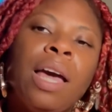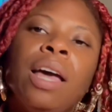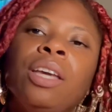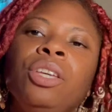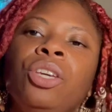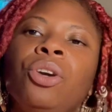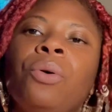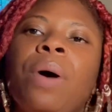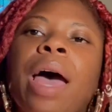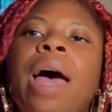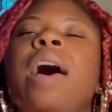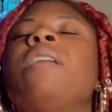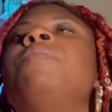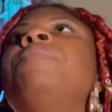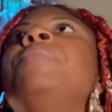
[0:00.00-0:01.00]
You
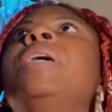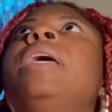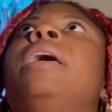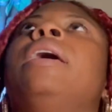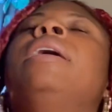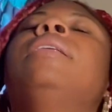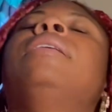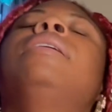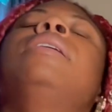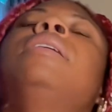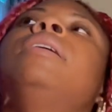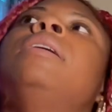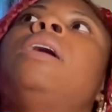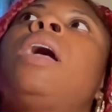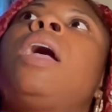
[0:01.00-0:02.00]
have been
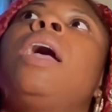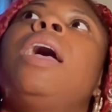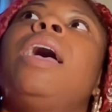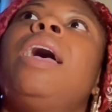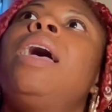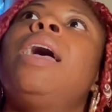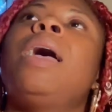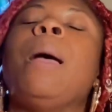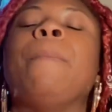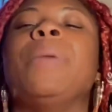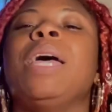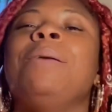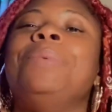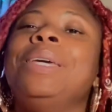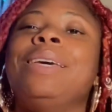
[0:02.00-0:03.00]

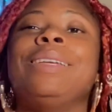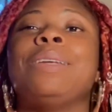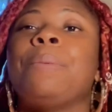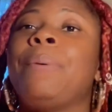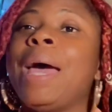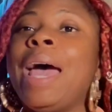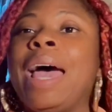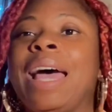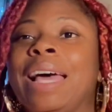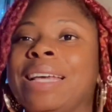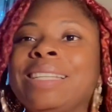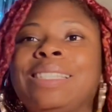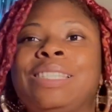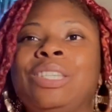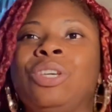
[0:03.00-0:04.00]
Maybe in the
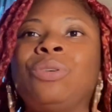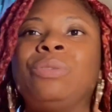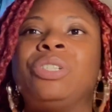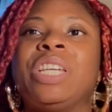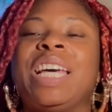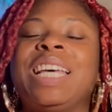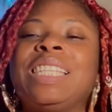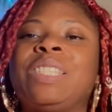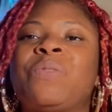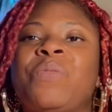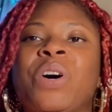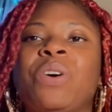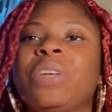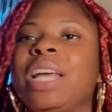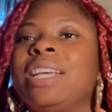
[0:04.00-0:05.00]
past you just
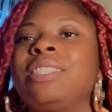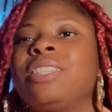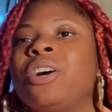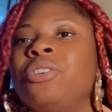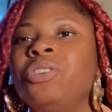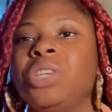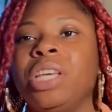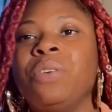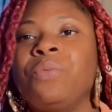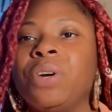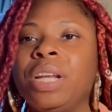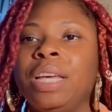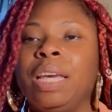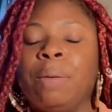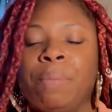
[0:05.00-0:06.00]
felt as though you didn't want
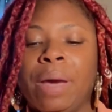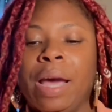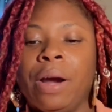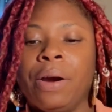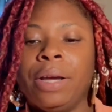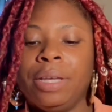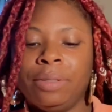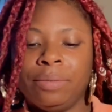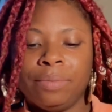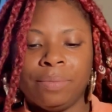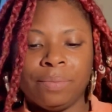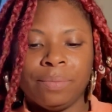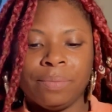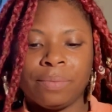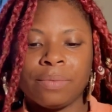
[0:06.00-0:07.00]
to get married.
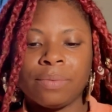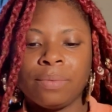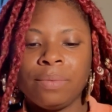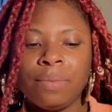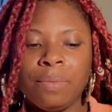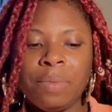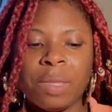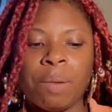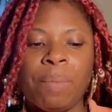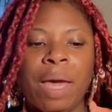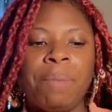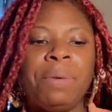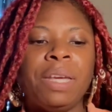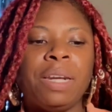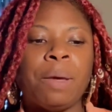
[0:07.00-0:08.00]

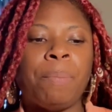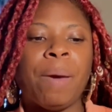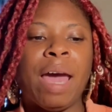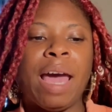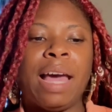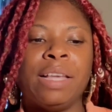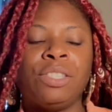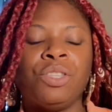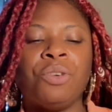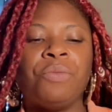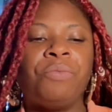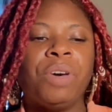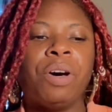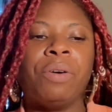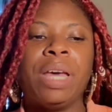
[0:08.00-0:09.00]
Maybe in the past you
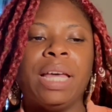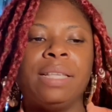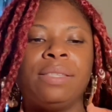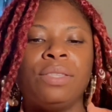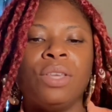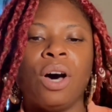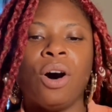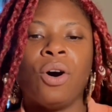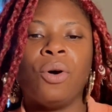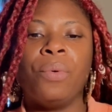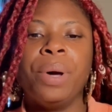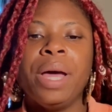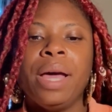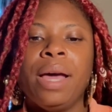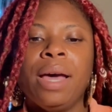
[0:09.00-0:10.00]
felt as
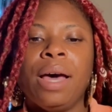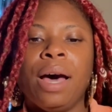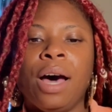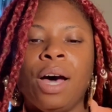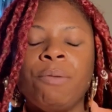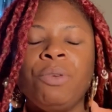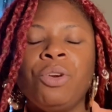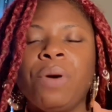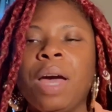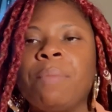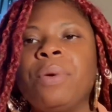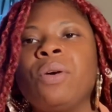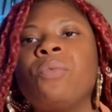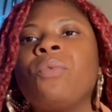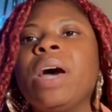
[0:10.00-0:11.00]
though um, you have
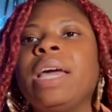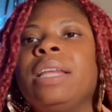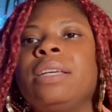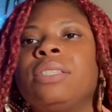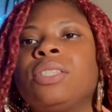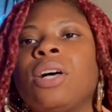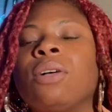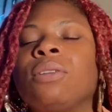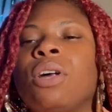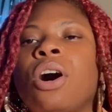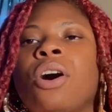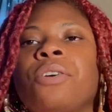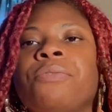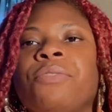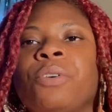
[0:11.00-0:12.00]
been waiting so
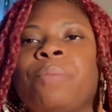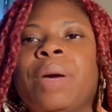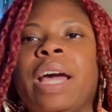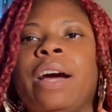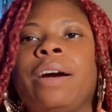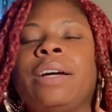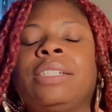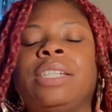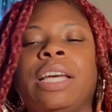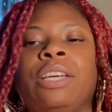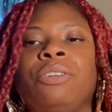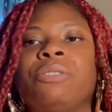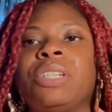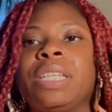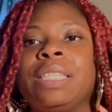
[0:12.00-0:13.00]
long for marriage and
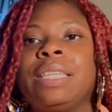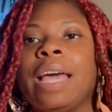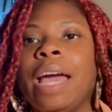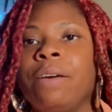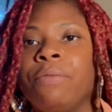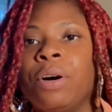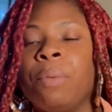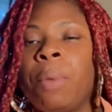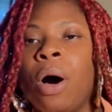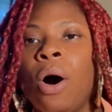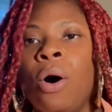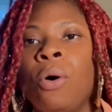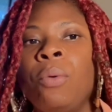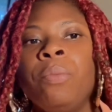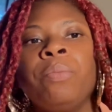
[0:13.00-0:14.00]
you just gave up
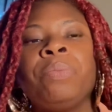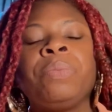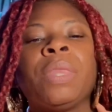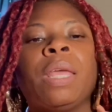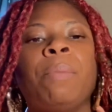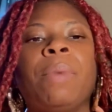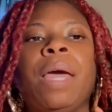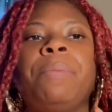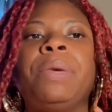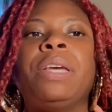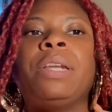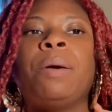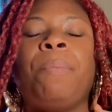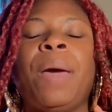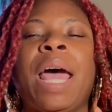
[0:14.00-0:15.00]
hope. Maybe
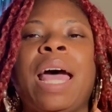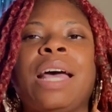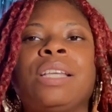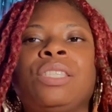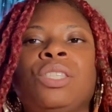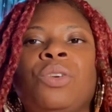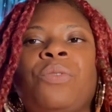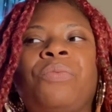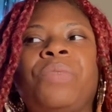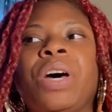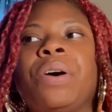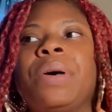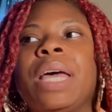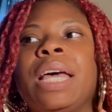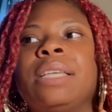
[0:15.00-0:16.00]
in the past you
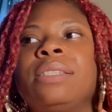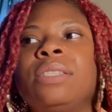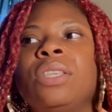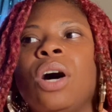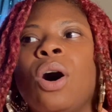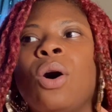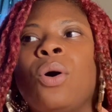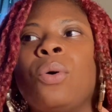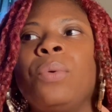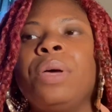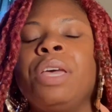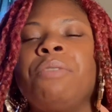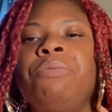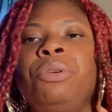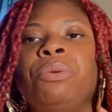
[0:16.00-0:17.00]
felt as though
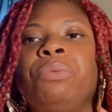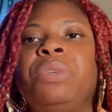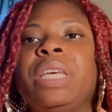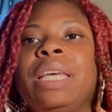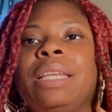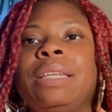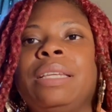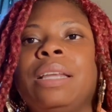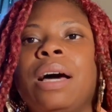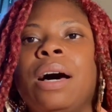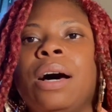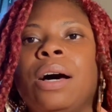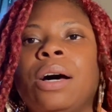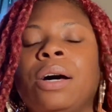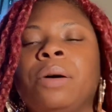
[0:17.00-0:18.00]
if you didn't
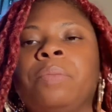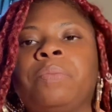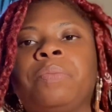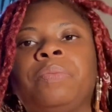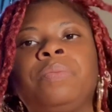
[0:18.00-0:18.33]
um,